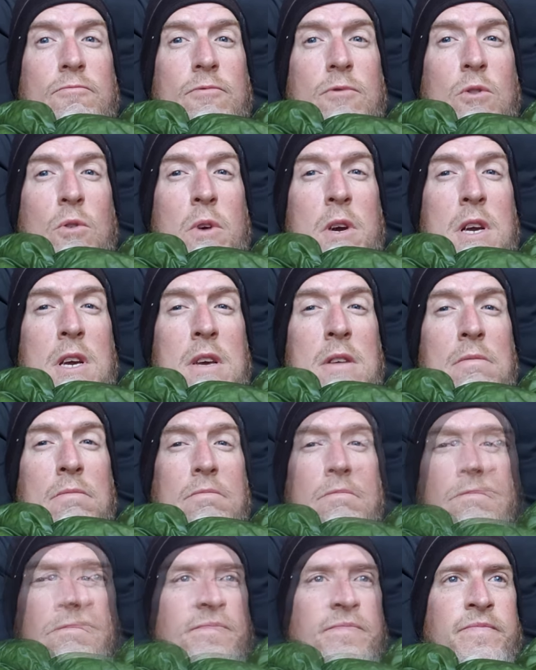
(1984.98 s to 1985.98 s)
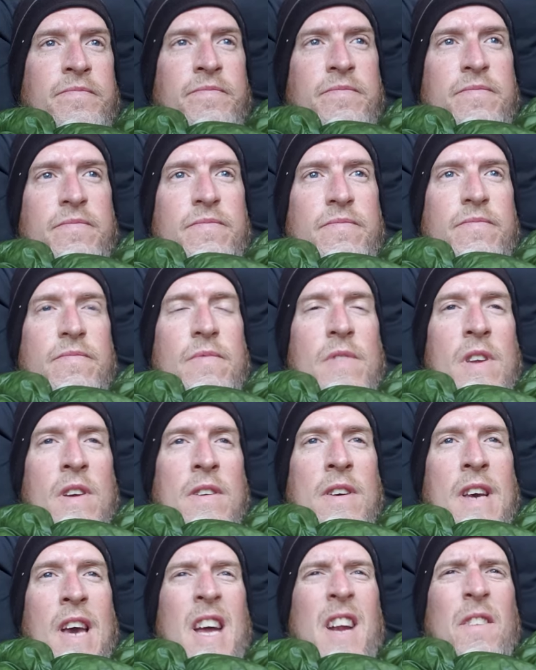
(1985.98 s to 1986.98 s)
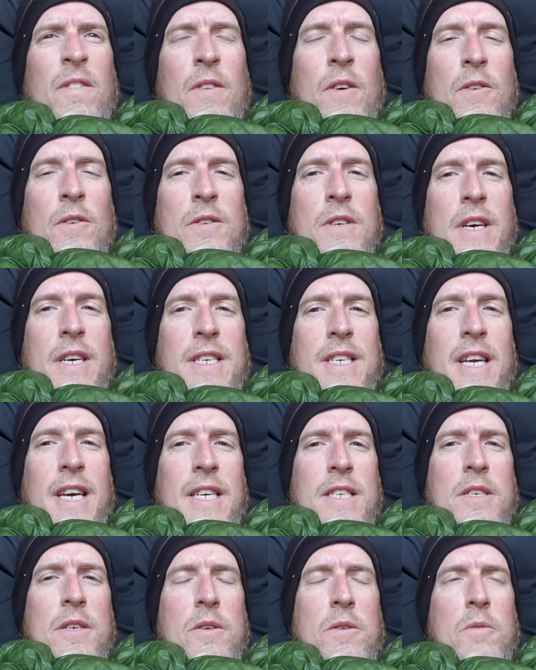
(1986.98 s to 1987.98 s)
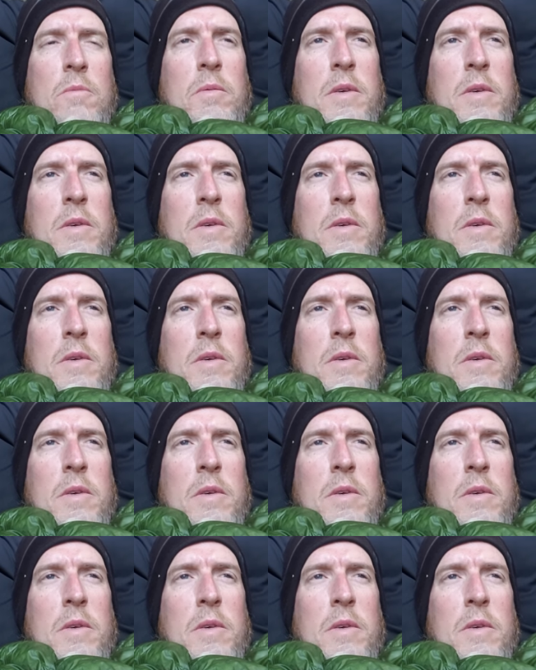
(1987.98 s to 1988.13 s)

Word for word: three. Kind of feels like day two,